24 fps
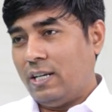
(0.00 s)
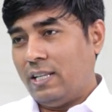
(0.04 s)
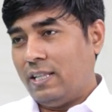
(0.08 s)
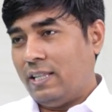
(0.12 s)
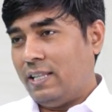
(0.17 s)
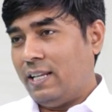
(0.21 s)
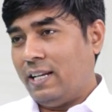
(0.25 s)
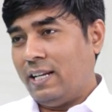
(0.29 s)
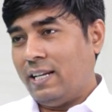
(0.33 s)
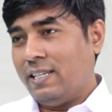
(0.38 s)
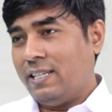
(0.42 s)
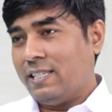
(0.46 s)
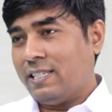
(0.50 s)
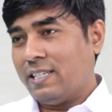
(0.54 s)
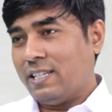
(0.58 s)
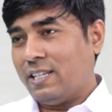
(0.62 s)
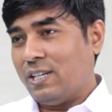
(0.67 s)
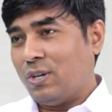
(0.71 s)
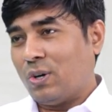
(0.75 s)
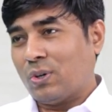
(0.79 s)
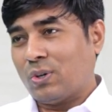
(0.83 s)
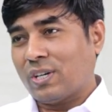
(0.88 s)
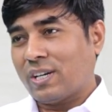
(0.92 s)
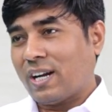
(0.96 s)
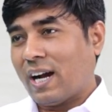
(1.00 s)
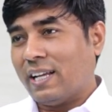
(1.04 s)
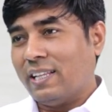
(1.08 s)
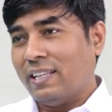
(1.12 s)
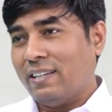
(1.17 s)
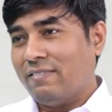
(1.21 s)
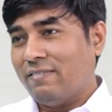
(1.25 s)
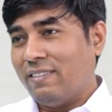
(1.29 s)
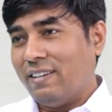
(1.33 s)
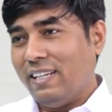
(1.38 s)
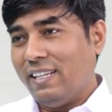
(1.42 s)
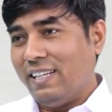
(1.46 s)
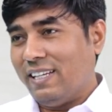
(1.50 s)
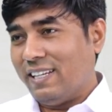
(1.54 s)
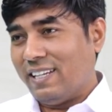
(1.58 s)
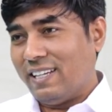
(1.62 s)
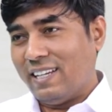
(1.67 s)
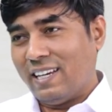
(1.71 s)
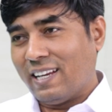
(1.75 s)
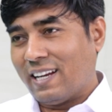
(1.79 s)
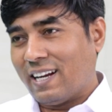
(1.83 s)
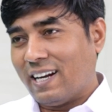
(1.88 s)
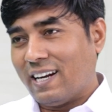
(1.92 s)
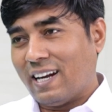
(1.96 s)
There is Dr. Khadar Wali
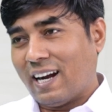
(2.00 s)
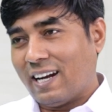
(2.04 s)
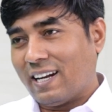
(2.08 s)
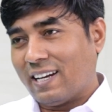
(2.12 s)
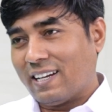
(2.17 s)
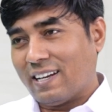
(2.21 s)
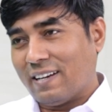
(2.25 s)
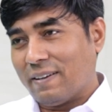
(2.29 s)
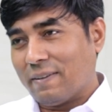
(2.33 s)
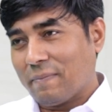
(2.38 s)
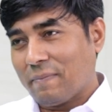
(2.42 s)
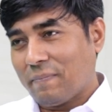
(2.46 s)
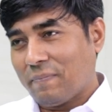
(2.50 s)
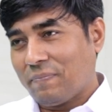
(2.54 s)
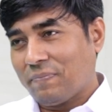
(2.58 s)
in Karnataka.